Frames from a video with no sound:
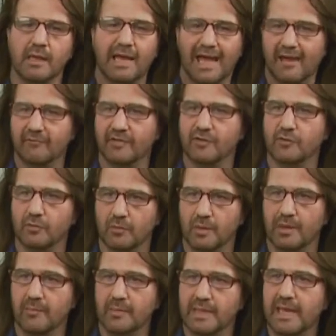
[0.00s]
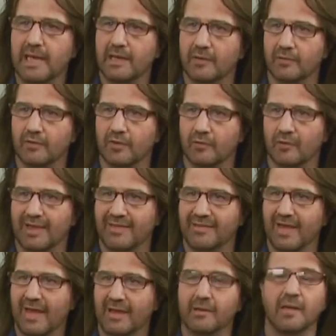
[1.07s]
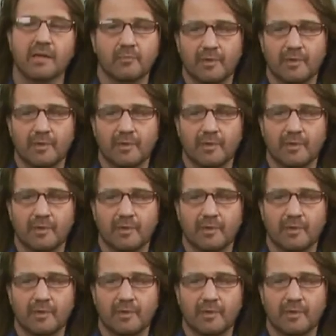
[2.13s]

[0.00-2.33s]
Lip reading: having to eliminate and things like that,